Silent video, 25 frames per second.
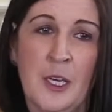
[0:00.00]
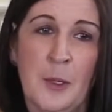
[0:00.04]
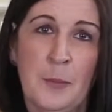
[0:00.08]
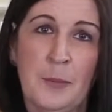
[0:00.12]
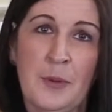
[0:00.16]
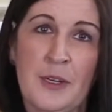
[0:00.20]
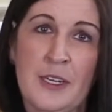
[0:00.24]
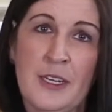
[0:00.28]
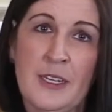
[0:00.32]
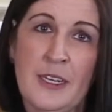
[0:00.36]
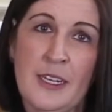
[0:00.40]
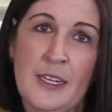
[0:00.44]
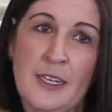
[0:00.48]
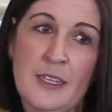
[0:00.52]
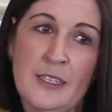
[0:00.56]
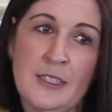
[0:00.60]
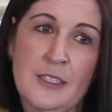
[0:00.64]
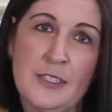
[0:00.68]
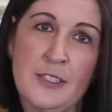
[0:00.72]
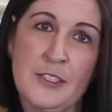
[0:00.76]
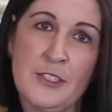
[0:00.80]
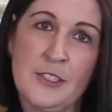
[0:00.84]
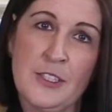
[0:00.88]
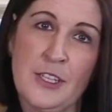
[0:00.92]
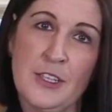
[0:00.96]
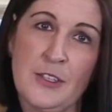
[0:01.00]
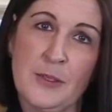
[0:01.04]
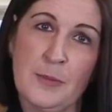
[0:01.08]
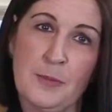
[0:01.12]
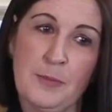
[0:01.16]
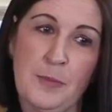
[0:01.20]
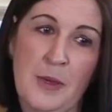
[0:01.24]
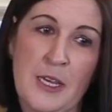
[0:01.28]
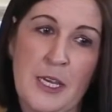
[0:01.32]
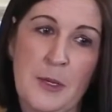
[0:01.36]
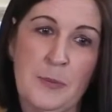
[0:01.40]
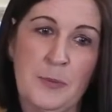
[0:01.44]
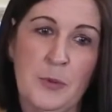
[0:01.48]
But in England,
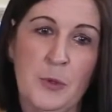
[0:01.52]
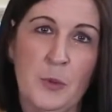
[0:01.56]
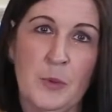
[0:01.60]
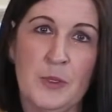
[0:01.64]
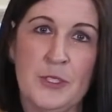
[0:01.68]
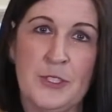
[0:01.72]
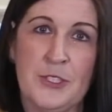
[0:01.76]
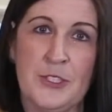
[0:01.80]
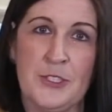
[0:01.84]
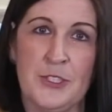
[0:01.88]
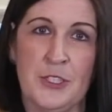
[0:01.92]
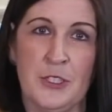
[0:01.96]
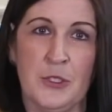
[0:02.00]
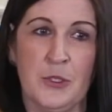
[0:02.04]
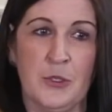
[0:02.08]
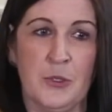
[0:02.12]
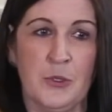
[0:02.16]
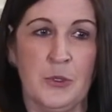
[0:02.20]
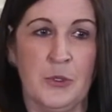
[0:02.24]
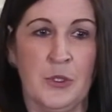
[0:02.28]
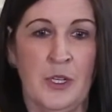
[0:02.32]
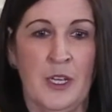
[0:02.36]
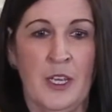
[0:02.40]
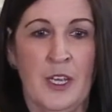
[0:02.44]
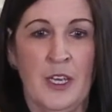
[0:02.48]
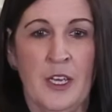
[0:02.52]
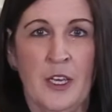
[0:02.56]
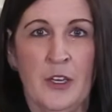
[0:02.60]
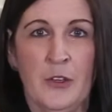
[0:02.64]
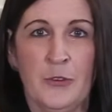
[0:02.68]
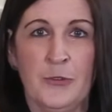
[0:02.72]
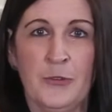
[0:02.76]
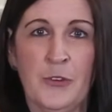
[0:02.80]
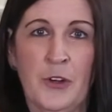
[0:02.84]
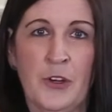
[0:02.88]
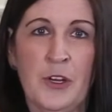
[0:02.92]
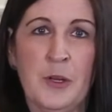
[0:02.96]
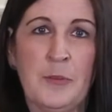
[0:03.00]
people were still
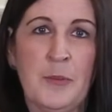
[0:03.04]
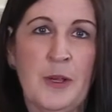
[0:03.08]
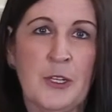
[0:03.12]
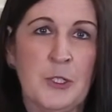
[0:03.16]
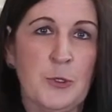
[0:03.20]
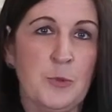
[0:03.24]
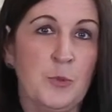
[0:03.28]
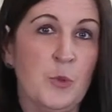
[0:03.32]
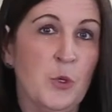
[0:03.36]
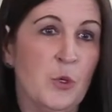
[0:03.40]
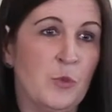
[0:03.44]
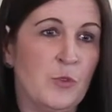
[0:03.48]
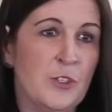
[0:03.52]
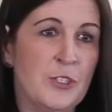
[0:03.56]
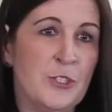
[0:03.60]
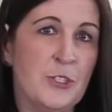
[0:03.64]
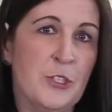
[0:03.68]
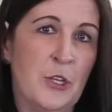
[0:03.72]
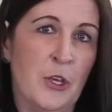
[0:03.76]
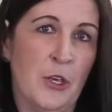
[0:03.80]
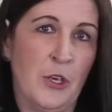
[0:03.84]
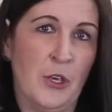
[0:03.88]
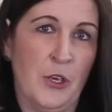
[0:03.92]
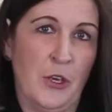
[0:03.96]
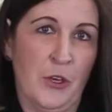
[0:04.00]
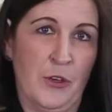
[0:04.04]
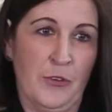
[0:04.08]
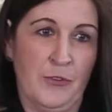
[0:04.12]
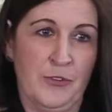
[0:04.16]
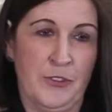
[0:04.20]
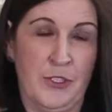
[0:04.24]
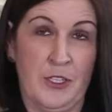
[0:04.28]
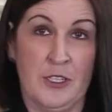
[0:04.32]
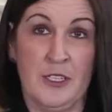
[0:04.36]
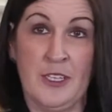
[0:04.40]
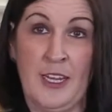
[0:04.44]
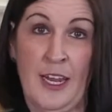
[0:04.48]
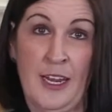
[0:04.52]
very much more
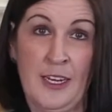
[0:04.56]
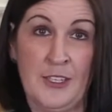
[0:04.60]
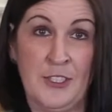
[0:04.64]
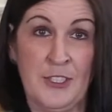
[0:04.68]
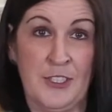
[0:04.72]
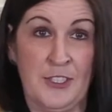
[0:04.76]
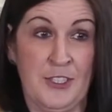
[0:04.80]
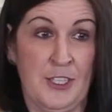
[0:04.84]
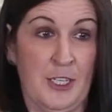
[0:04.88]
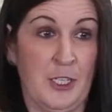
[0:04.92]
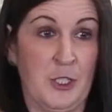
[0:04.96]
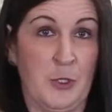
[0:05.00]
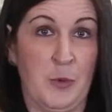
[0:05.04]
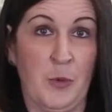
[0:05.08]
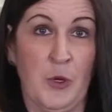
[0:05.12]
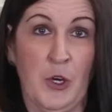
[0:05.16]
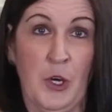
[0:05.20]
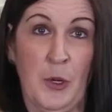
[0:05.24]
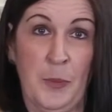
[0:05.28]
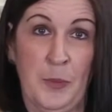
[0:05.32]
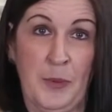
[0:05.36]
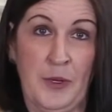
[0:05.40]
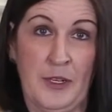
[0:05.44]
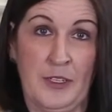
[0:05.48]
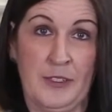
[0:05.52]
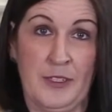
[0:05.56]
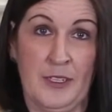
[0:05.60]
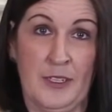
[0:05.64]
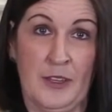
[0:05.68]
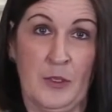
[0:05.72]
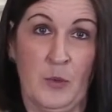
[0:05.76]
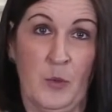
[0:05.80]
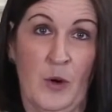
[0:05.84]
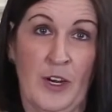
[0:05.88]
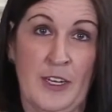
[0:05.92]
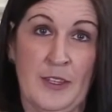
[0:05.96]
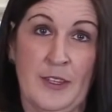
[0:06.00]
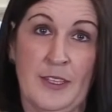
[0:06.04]
reserved. Yes, things were opulent in the
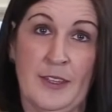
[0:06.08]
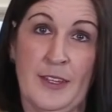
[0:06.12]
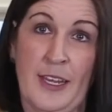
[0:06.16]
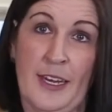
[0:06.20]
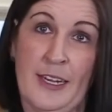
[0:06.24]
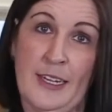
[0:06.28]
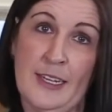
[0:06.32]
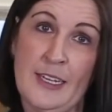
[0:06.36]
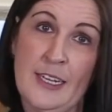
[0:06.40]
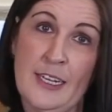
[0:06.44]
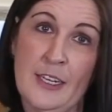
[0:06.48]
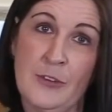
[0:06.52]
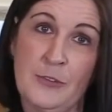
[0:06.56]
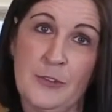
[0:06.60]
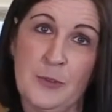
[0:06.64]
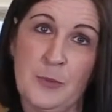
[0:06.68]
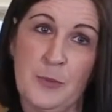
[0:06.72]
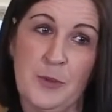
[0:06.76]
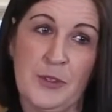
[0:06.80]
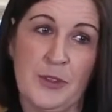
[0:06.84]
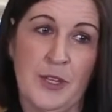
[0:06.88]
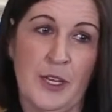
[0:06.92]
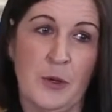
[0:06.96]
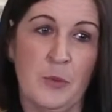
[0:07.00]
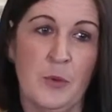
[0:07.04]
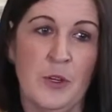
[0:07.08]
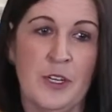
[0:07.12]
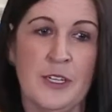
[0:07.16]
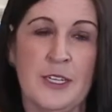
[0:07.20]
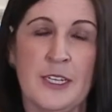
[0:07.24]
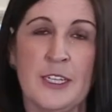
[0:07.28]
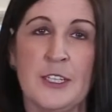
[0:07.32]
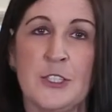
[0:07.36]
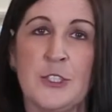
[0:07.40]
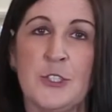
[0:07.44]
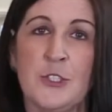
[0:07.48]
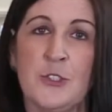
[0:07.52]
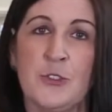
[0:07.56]
way that they lived, but they weren't
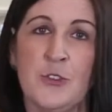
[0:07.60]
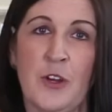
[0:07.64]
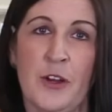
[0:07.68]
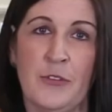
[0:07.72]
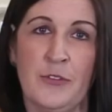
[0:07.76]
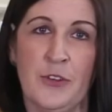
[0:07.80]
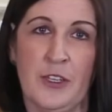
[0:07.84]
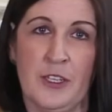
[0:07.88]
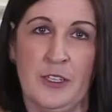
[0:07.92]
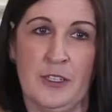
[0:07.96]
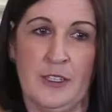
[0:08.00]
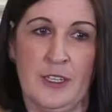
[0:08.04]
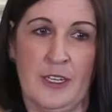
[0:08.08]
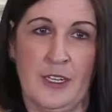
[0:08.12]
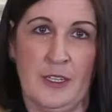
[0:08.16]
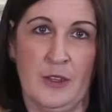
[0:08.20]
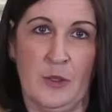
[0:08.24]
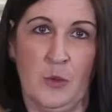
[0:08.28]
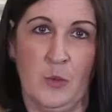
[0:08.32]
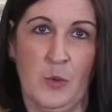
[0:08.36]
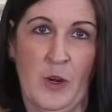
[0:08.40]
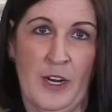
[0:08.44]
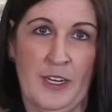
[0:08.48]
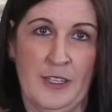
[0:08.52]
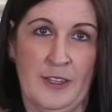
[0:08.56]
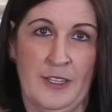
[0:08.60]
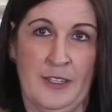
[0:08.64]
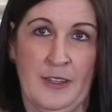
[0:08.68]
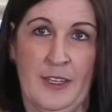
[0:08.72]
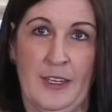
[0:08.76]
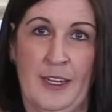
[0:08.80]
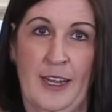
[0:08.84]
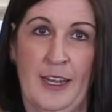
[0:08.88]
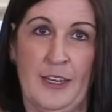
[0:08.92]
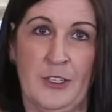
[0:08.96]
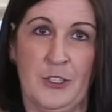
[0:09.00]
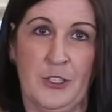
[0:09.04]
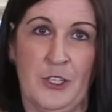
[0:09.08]
extravagant in the way that they
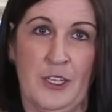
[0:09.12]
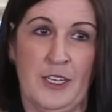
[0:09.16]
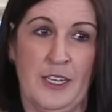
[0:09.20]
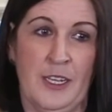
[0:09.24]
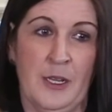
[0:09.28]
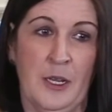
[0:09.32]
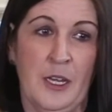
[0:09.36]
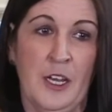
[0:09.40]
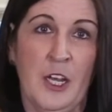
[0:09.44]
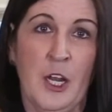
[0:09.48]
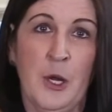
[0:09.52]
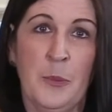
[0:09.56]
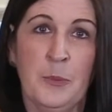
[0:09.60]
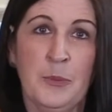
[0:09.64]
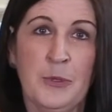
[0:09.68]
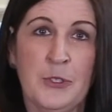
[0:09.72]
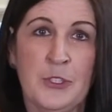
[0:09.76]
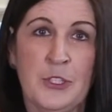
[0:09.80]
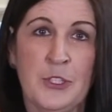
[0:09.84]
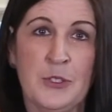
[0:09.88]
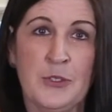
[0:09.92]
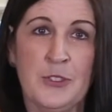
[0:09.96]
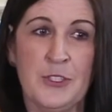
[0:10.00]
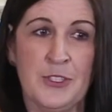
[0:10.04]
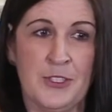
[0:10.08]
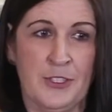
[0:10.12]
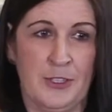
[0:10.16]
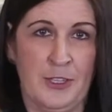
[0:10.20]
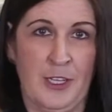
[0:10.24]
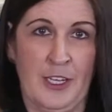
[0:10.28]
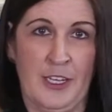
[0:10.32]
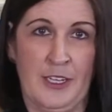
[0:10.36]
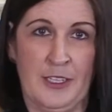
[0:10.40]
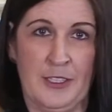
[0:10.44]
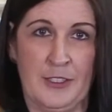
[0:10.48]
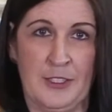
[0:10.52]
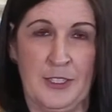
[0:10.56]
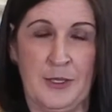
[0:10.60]
actually produced
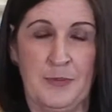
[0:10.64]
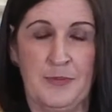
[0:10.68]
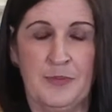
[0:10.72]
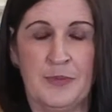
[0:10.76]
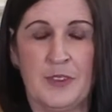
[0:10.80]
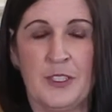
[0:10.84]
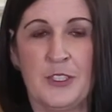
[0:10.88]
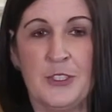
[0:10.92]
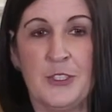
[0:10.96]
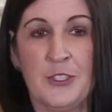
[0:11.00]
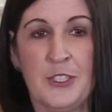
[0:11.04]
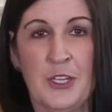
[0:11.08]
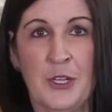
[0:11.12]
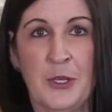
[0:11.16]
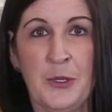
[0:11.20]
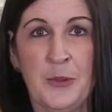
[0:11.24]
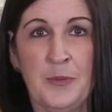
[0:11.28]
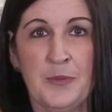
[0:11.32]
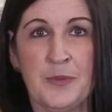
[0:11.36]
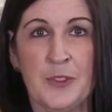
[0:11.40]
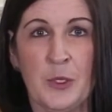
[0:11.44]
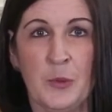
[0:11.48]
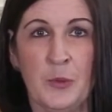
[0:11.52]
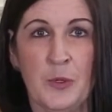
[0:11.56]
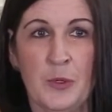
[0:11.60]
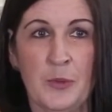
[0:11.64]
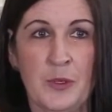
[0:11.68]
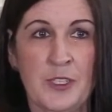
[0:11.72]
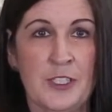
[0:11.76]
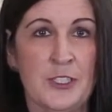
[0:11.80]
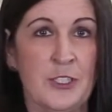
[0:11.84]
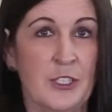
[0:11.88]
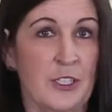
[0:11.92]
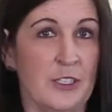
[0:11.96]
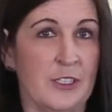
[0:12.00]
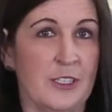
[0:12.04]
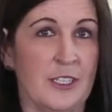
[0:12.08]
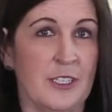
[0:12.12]
things. So we wanted
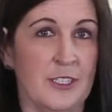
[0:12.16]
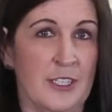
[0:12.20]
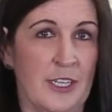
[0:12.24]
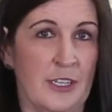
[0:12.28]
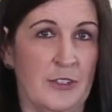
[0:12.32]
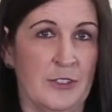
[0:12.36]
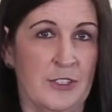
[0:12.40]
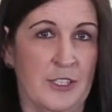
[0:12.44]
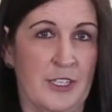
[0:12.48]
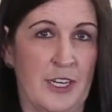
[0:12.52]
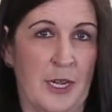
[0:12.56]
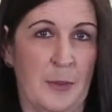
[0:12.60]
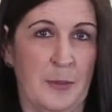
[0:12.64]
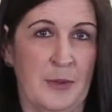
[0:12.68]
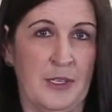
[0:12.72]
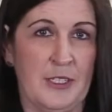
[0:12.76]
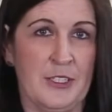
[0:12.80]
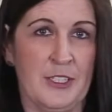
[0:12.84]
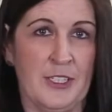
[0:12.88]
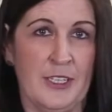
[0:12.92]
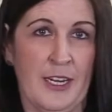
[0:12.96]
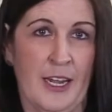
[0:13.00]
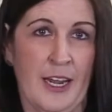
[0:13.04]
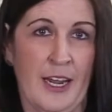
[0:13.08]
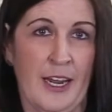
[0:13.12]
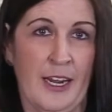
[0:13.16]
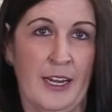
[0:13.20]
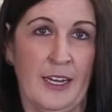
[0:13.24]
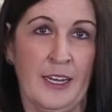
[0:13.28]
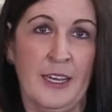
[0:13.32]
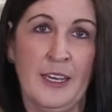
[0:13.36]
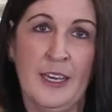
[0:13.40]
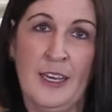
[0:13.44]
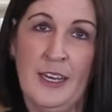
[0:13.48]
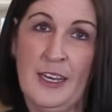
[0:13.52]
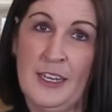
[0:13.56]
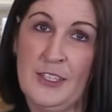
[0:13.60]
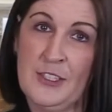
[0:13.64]
to look at Downton Abbey today
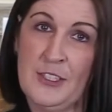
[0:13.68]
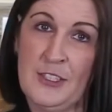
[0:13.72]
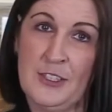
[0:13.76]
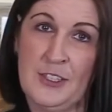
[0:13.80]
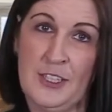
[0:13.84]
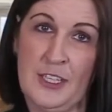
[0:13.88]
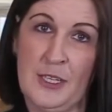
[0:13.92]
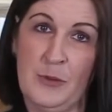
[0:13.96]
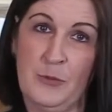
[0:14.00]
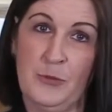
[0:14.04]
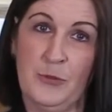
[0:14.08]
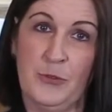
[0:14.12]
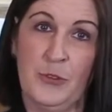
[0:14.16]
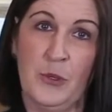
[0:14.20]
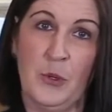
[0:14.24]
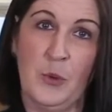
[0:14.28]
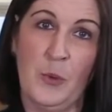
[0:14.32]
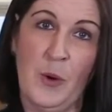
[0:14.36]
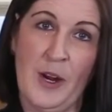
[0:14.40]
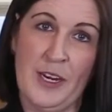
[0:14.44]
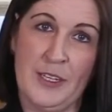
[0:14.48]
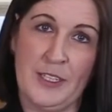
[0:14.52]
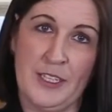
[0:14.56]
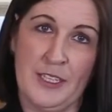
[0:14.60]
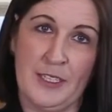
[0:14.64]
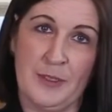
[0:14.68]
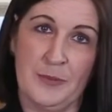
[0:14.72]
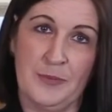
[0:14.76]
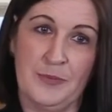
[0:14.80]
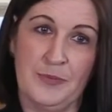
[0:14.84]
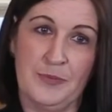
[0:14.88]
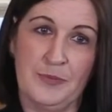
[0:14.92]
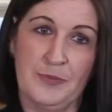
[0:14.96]
as a theme for a wedding.